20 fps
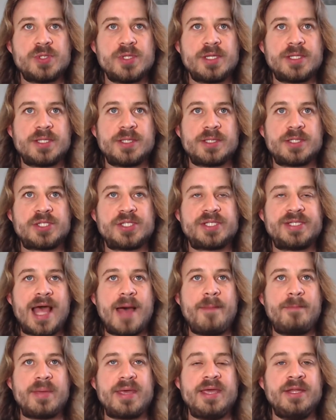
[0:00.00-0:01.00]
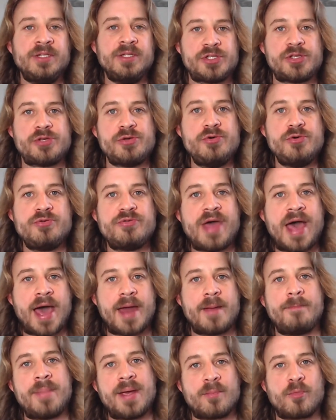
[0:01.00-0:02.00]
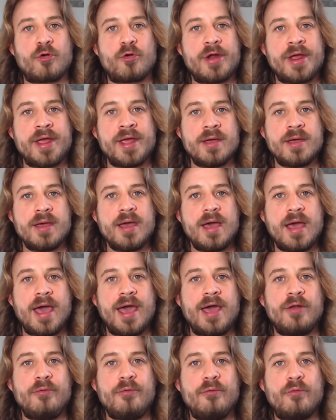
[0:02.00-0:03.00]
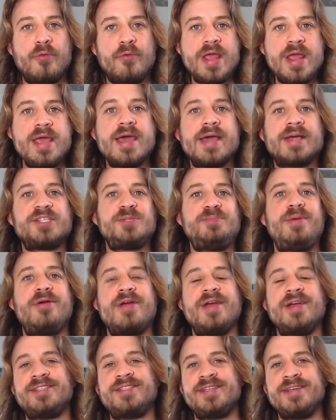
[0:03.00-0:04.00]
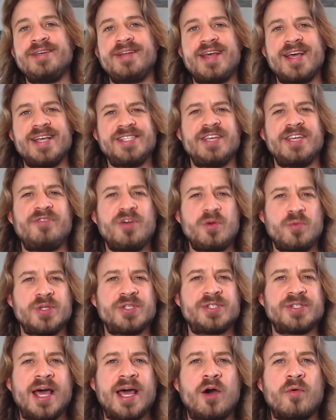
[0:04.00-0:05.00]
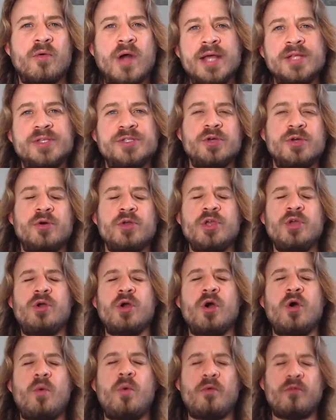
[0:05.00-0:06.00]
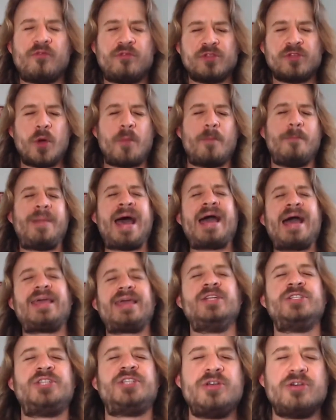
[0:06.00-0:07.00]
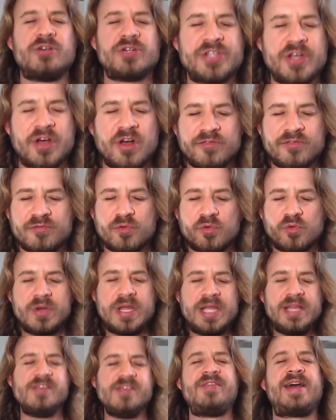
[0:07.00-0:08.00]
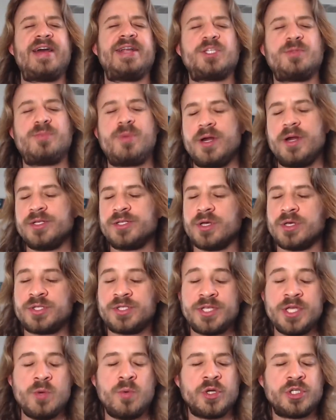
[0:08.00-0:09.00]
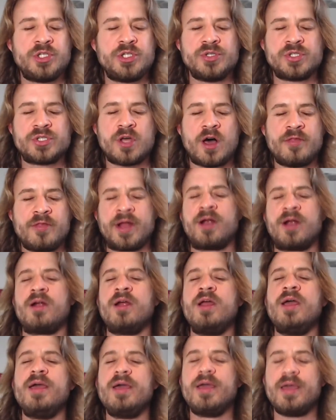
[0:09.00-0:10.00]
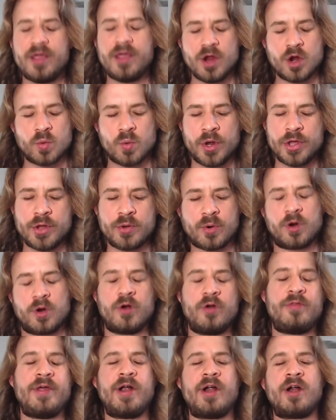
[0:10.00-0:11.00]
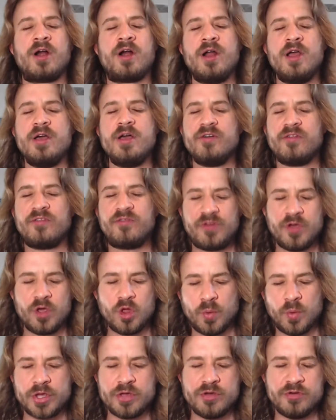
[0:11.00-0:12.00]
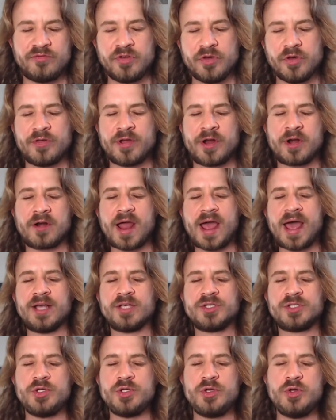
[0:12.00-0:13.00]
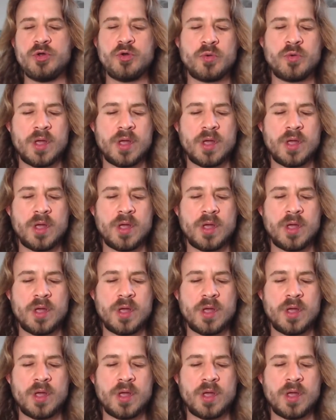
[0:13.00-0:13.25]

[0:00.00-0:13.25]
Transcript: step into that memory and re-experience it as if it was now, right? So you go float back into yourself, relive that experience. So see what you saw there, hear what you heard there, feel what you feel there as you